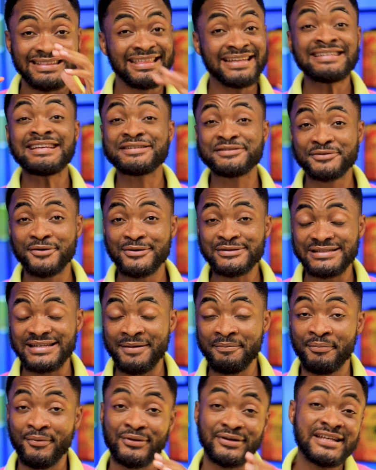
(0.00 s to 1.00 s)
This is so
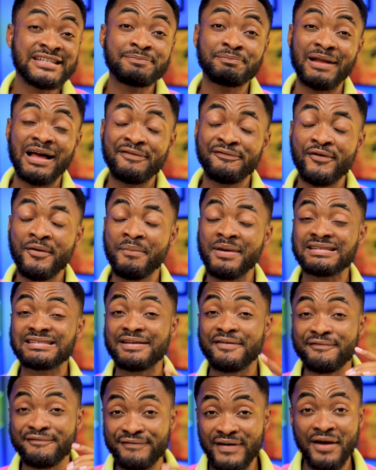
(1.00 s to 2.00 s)
simple. This platform makes
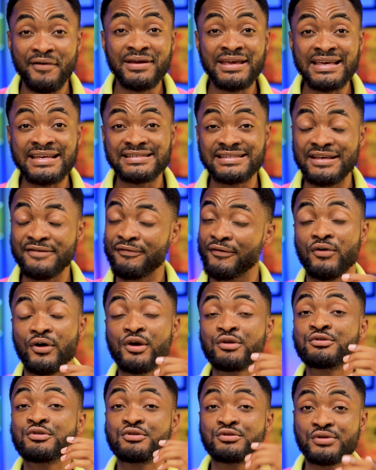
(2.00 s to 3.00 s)
it very easy for
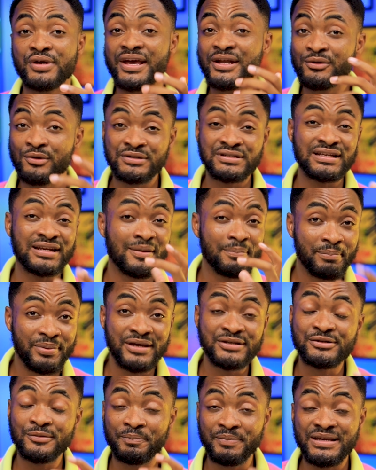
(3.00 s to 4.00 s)
you to trade using the
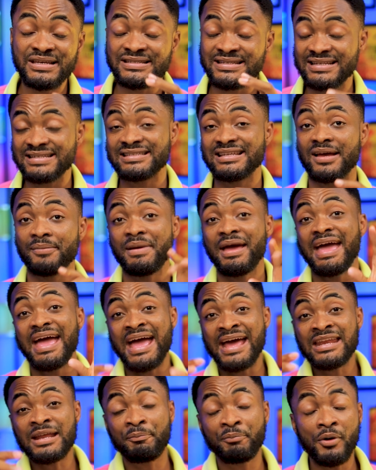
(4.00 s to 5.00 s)
P2P system.
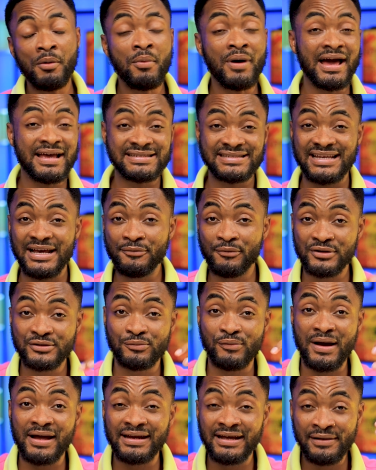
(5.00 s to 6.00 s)
And the promo I said was
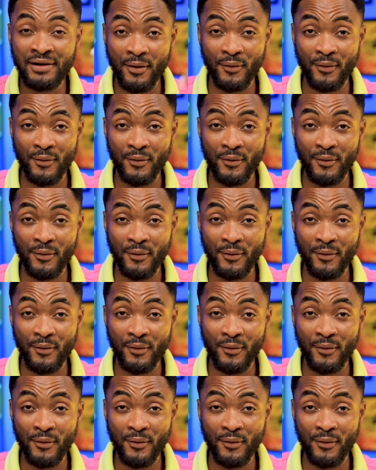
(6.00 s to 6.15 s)
running.